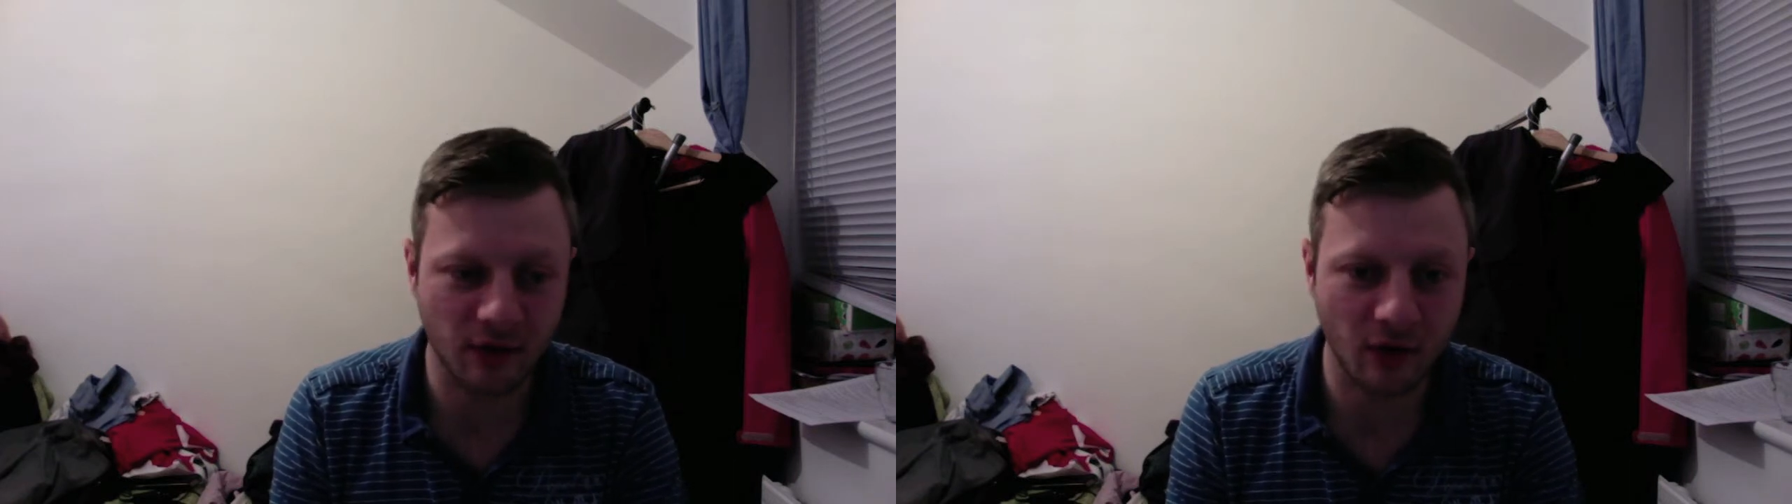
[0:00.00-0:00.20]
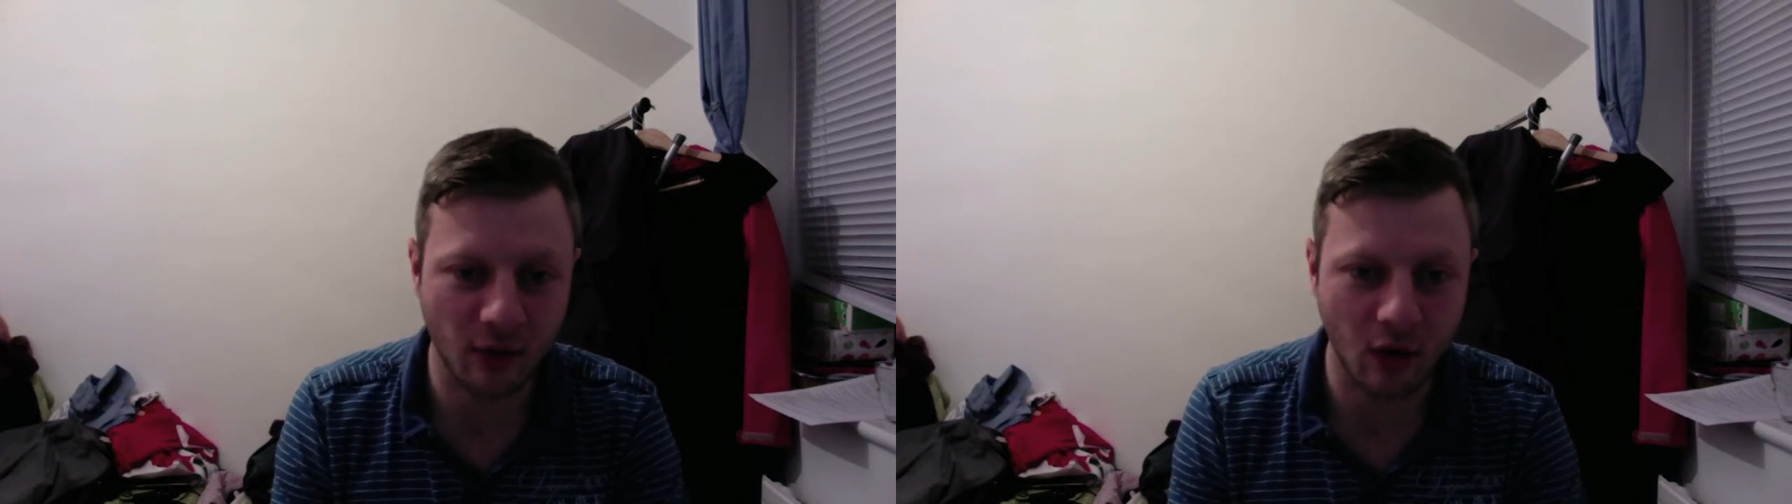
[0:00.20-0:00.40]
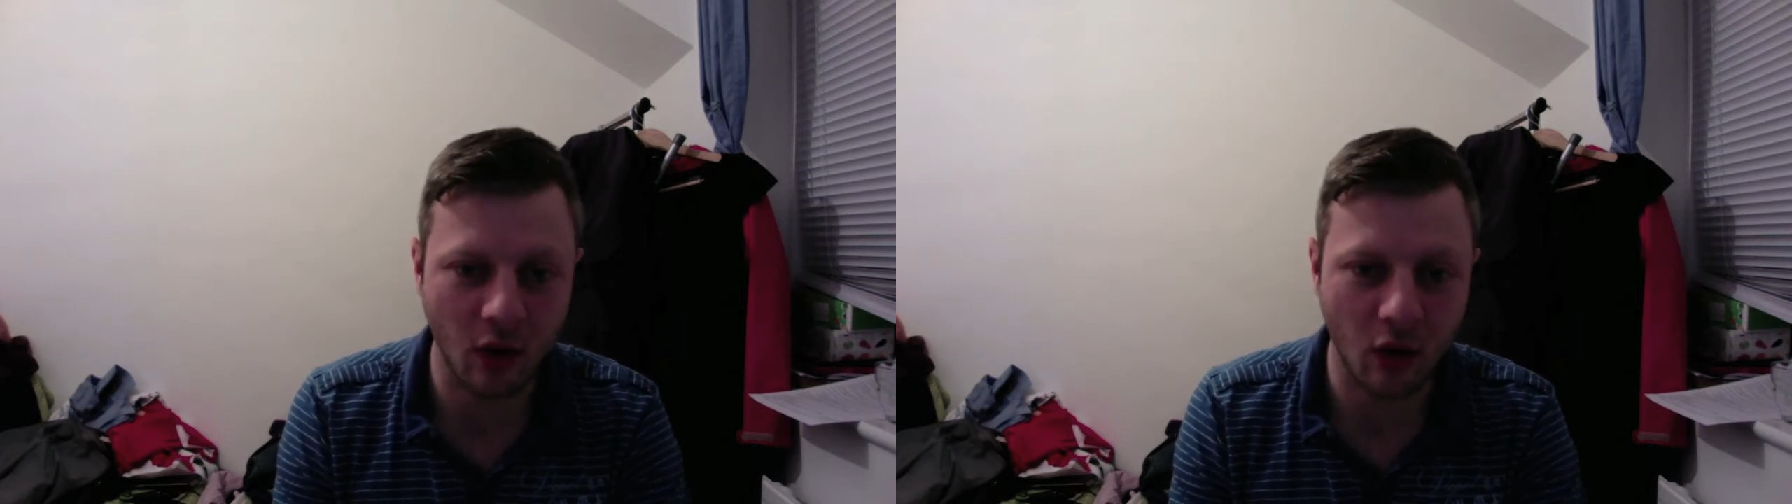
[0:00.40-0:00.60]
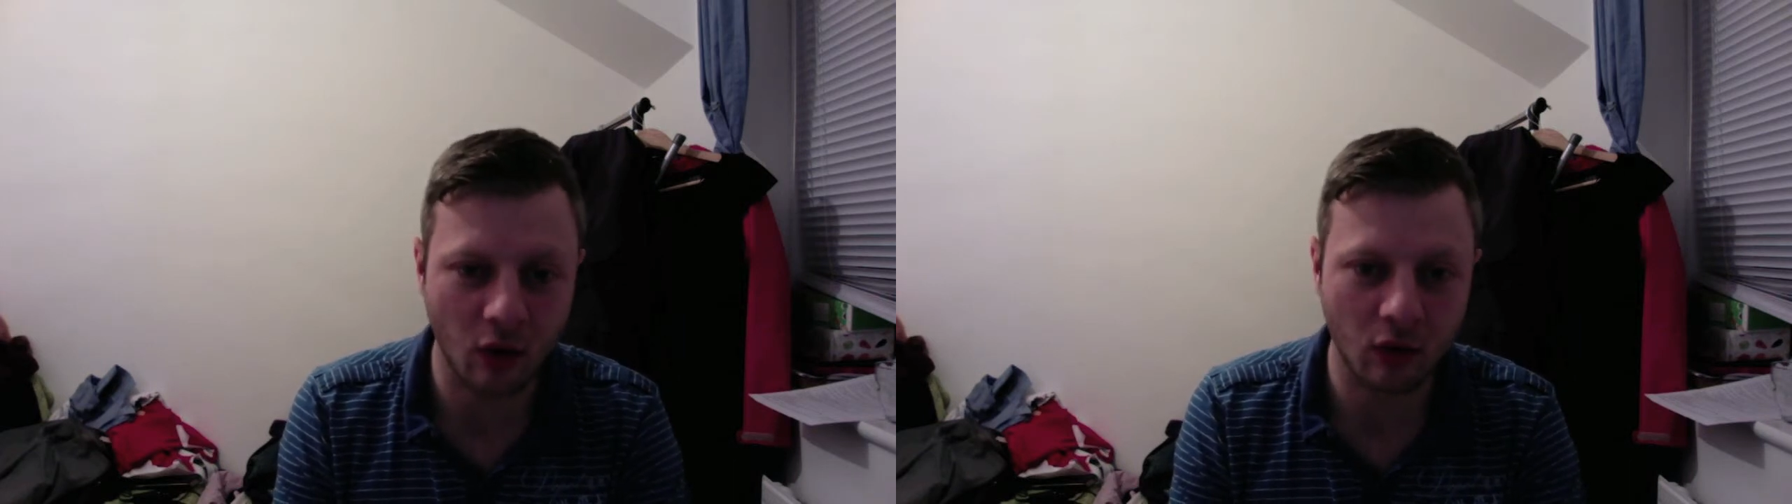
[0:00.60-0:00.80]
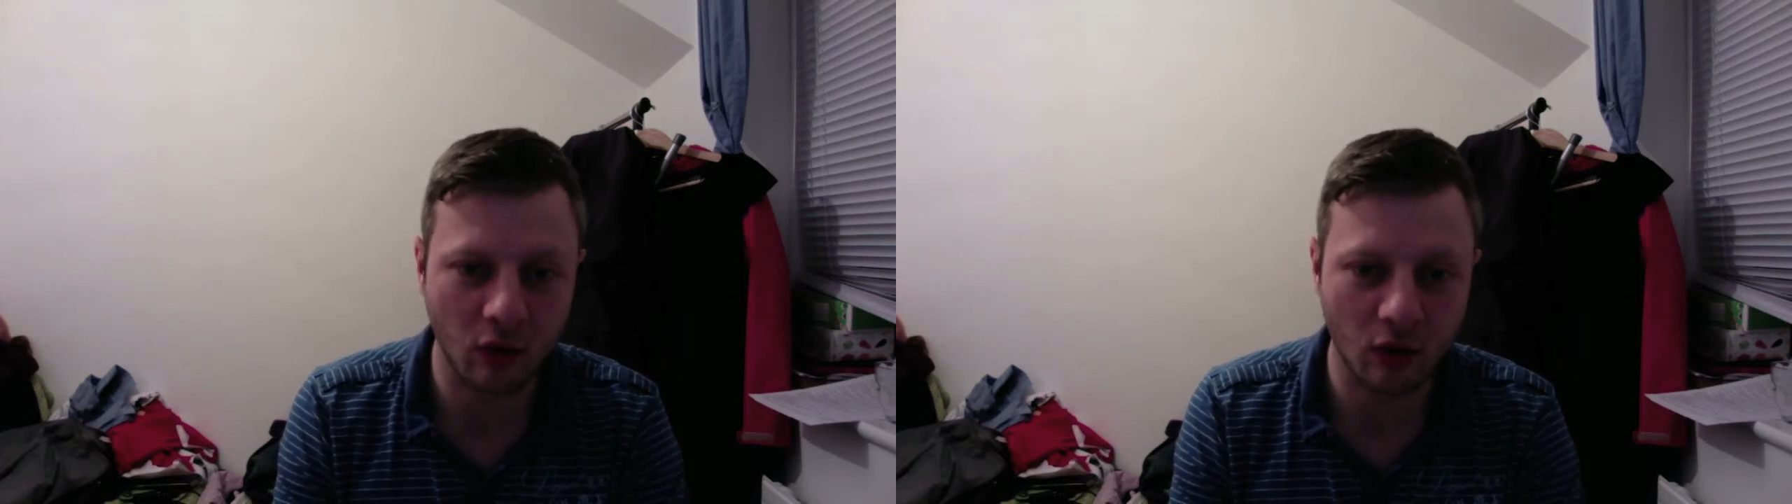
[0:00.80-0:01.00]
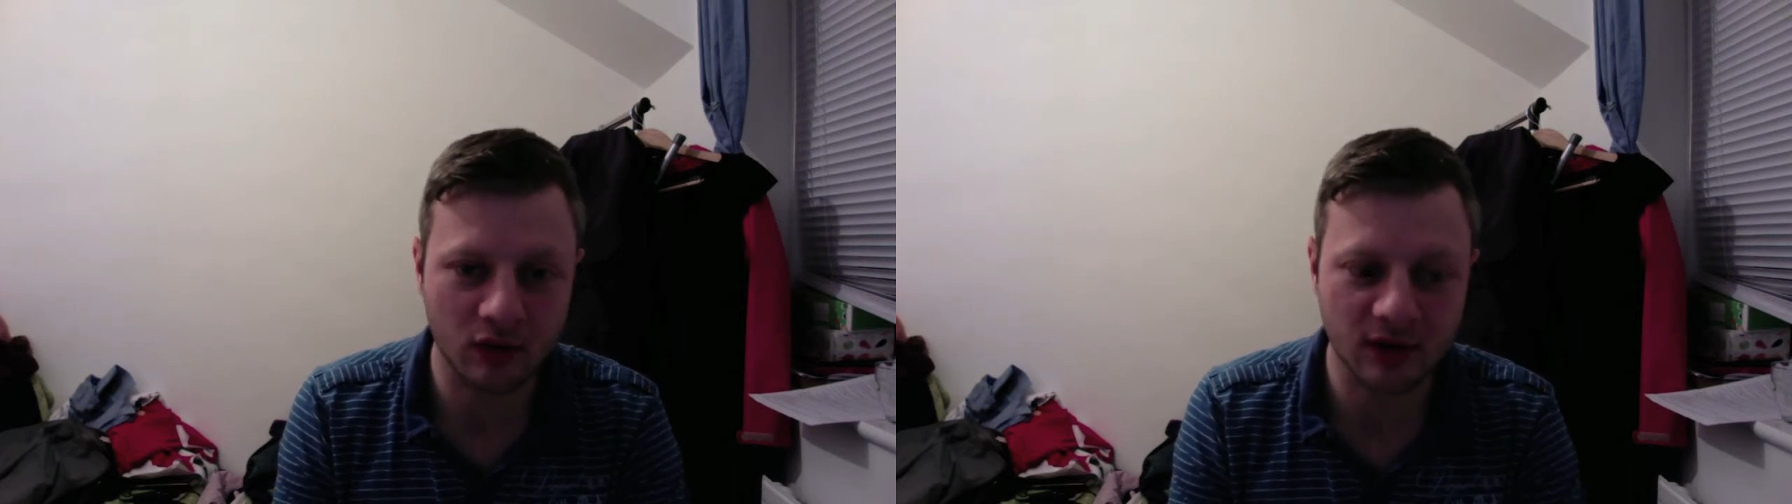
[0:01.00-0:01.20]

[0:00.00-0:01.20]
for a long, long